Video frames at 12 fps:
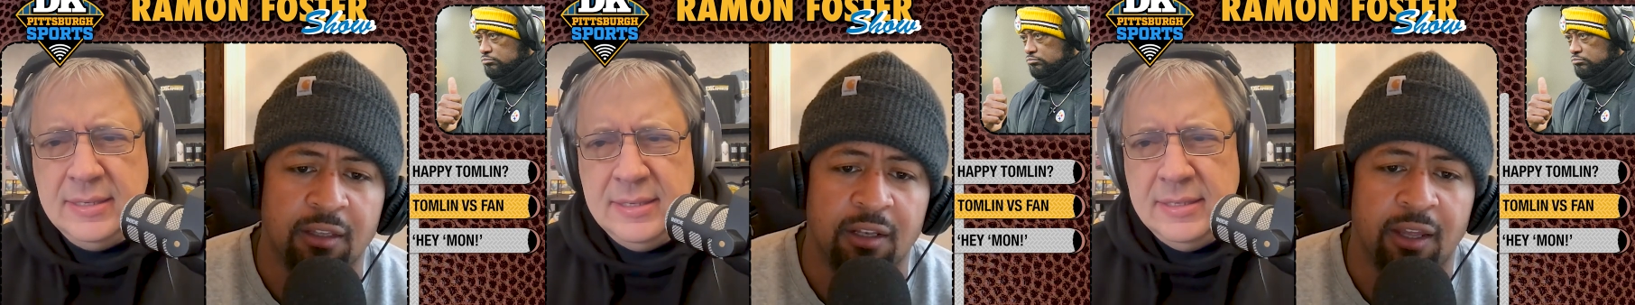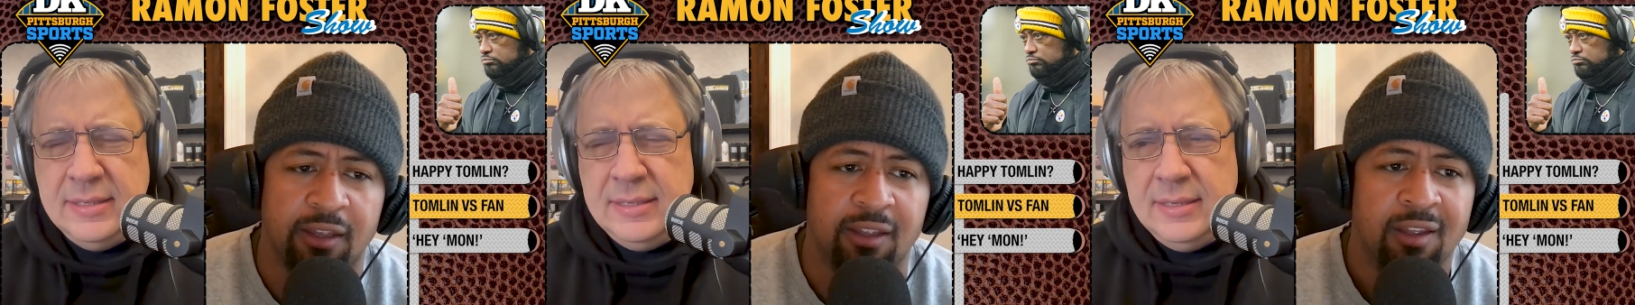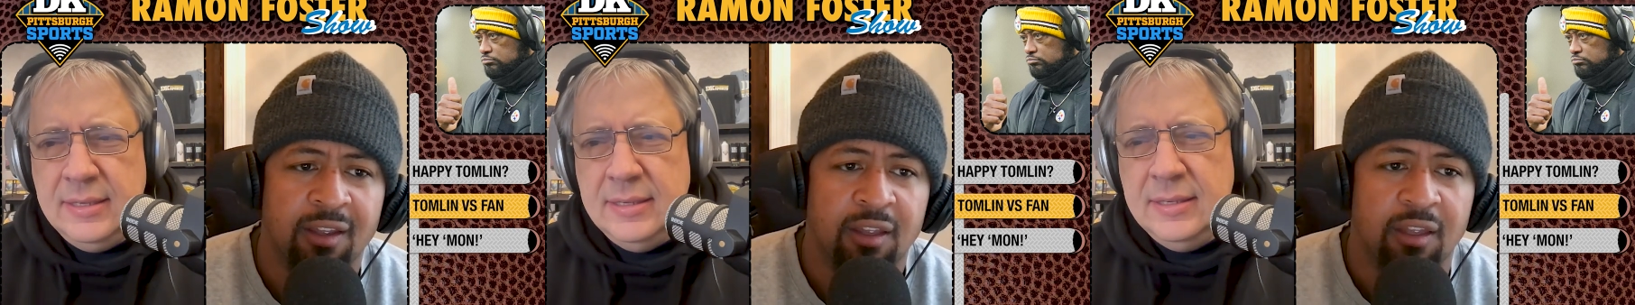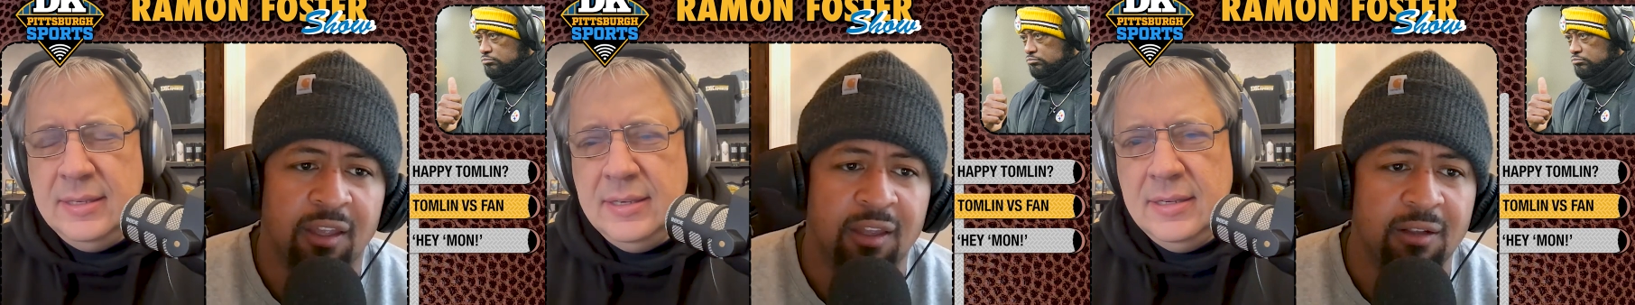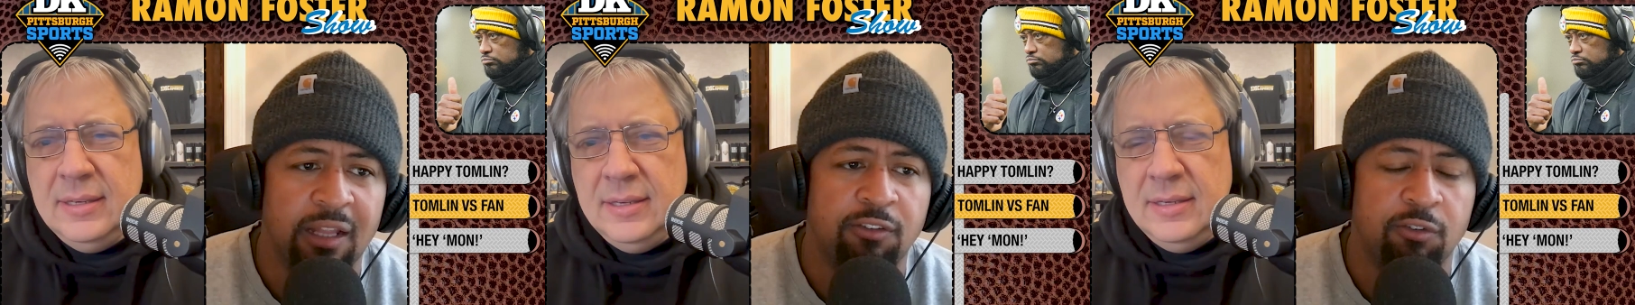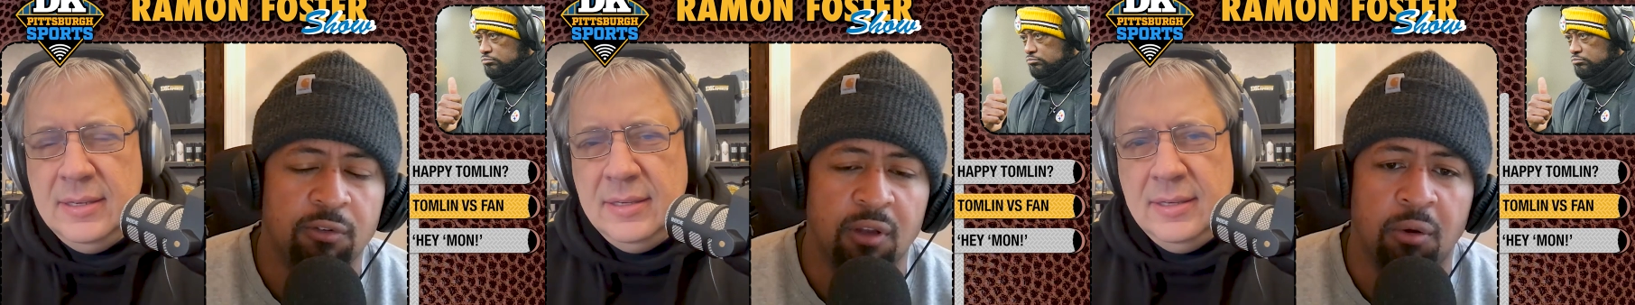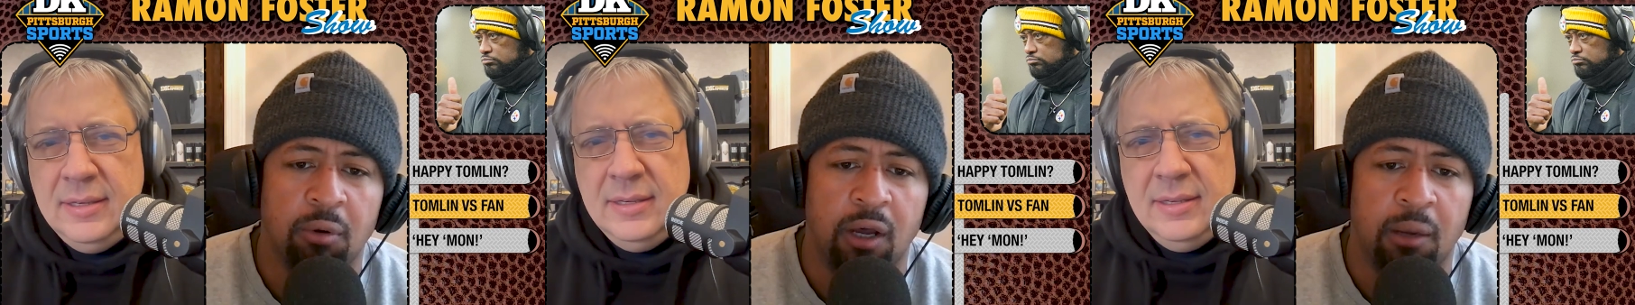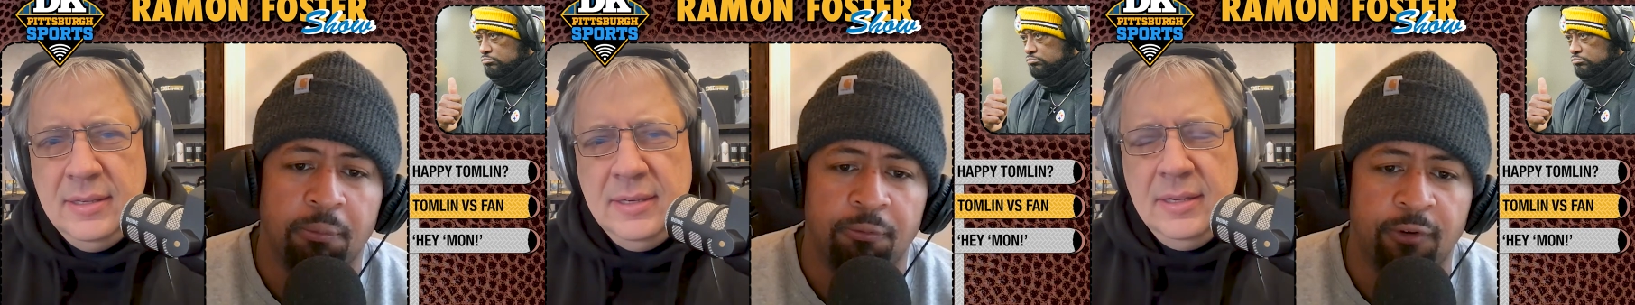Speaker 1: it, like he'll let you know
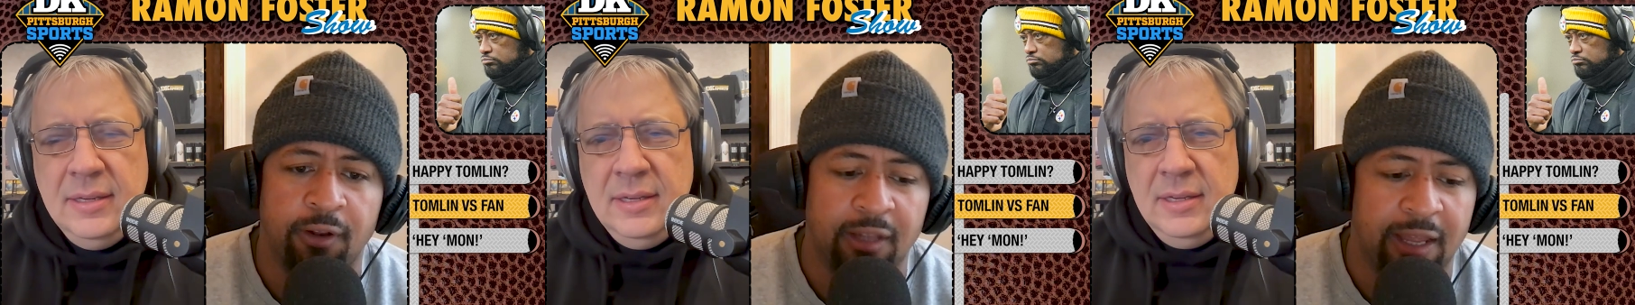up front.